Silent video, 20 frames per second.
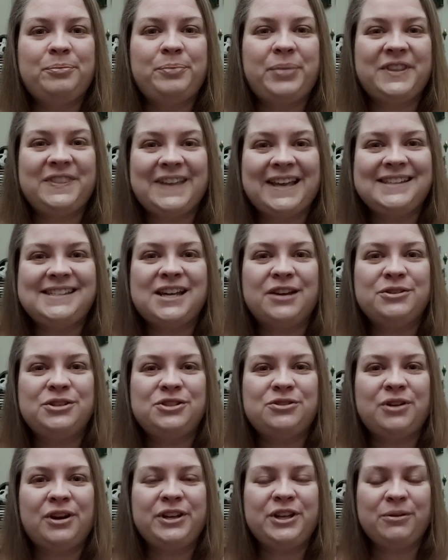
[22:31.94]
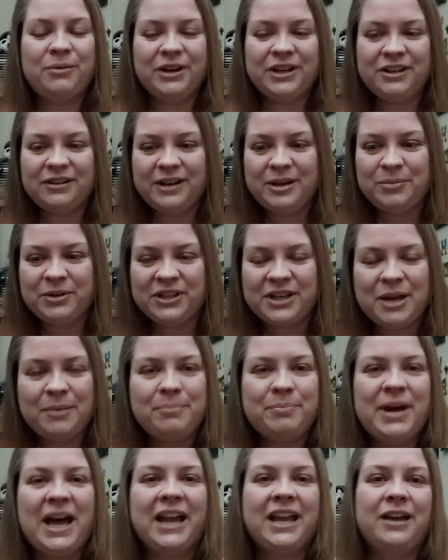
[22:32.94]
But that's how strong you are. You're able to
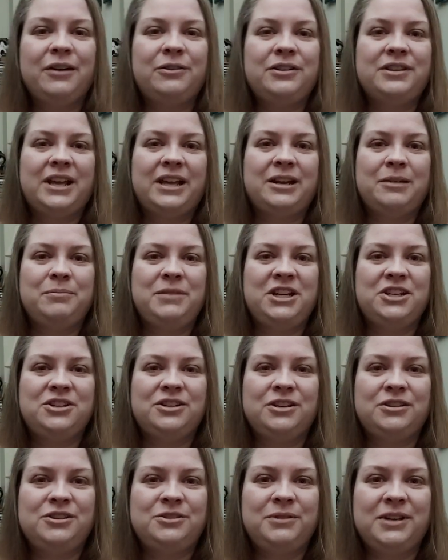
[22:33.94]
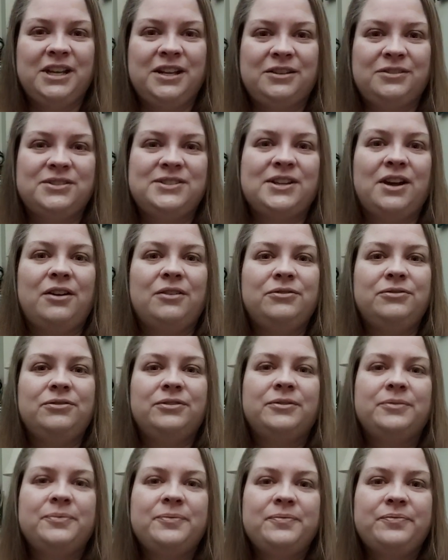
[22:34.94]
come back out of that amnesia, and you're doing it yourself.
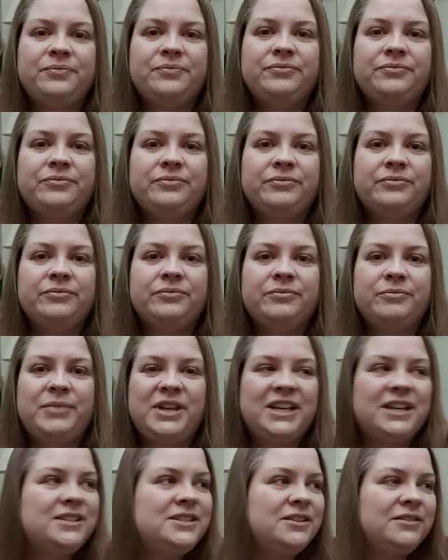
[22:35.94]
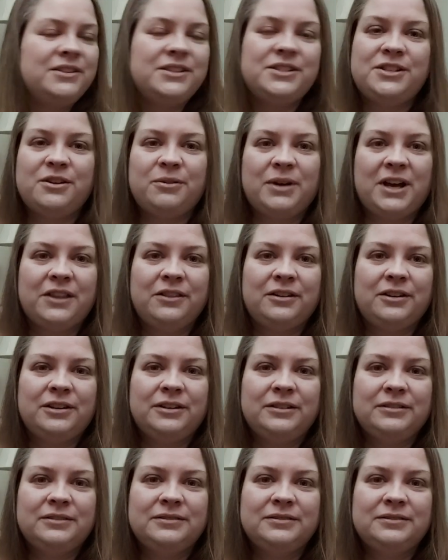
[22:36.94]
Because there is no other.